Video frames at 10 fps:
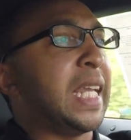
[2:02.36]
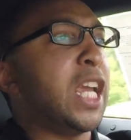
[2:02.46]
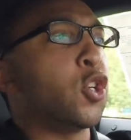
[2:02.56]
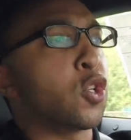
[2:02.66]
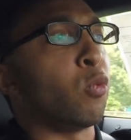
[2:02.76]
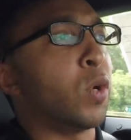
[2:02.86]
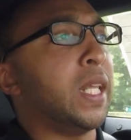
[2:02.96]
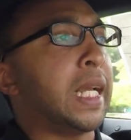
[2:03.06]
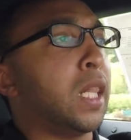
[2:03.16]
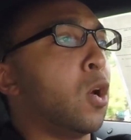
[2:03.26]
gears are
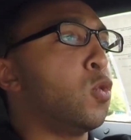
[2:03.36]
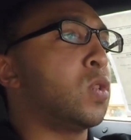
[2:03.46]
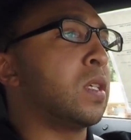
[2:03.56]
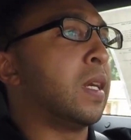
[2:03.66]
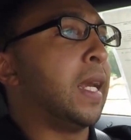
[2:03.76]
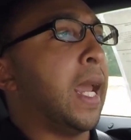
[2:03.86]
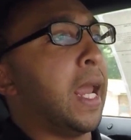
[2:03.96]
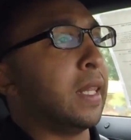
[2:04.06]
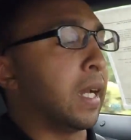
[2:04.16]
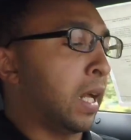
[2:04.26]
really close,
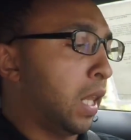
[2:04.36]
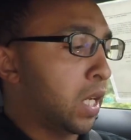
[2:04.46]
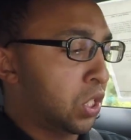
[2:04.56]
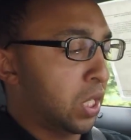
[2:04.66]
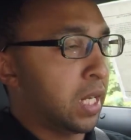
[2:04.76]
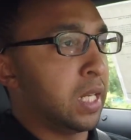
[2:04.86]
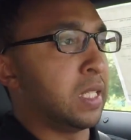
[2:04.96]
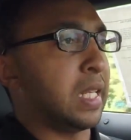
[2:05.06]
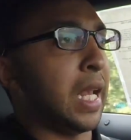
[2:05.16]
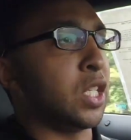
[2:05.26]
and the clutch
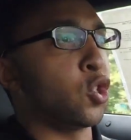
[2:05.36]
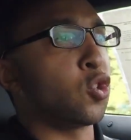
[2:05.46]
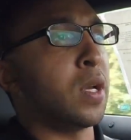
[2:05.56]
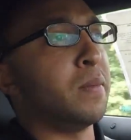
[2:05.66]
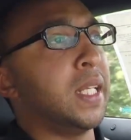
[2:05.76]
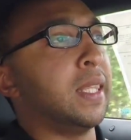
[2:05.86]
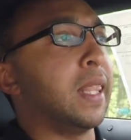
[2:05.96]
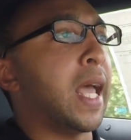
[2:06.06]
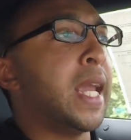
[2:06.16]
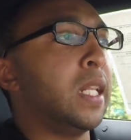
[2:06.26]
is extremely
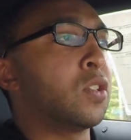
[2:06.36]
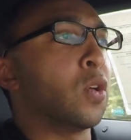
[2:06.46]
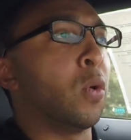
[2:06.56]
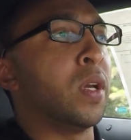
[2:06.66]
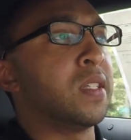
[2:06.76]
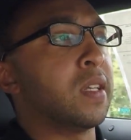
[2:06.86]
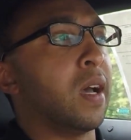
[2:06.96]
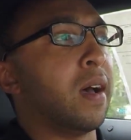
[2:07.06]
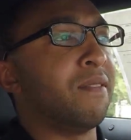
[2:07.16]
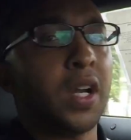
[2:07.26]
light, so it's
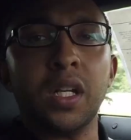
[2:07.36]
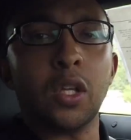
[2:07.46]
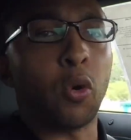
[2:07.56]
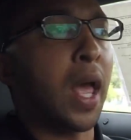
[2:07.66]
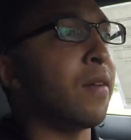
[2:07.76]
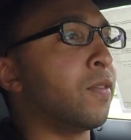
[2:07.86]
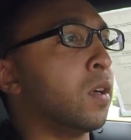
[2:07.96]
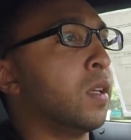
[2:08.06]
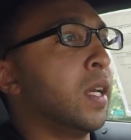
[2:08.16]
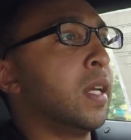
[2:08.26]
very little
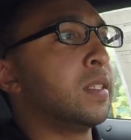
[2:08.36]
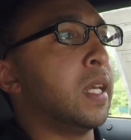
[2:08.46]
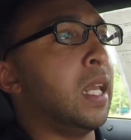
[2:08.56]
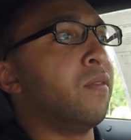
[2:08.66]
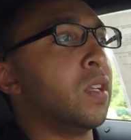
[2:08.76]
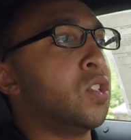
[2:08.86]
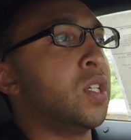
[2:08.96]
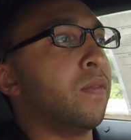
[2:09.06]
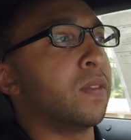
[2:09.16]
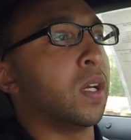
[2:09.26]
effort to even
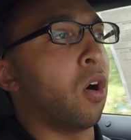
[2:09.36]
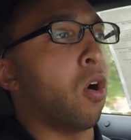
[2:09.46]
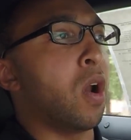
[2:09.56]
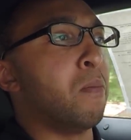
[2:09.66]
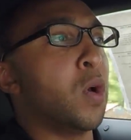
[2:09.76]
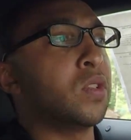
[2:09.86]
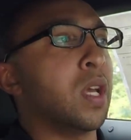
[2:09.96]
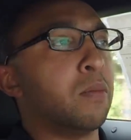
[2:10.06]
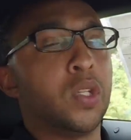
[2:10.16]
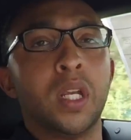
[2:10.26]
shift the car, and most
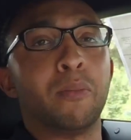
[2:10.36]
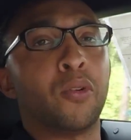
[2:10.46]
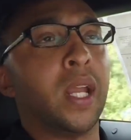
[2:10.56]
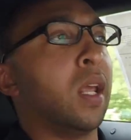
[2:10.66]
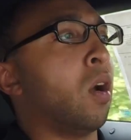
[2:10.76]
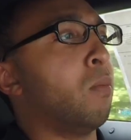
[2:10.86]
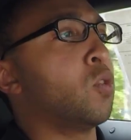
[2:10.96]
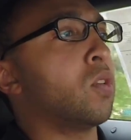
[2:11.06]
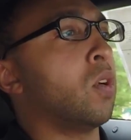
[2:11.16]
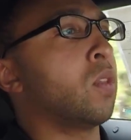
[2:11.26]
times you could bring it
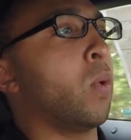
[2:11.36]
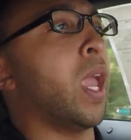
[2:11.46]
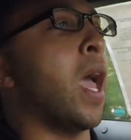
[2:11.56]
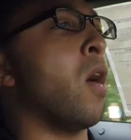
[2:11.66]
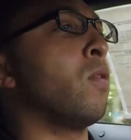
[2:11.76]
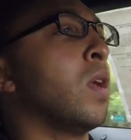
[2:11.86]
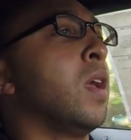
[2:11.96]
almost all the way out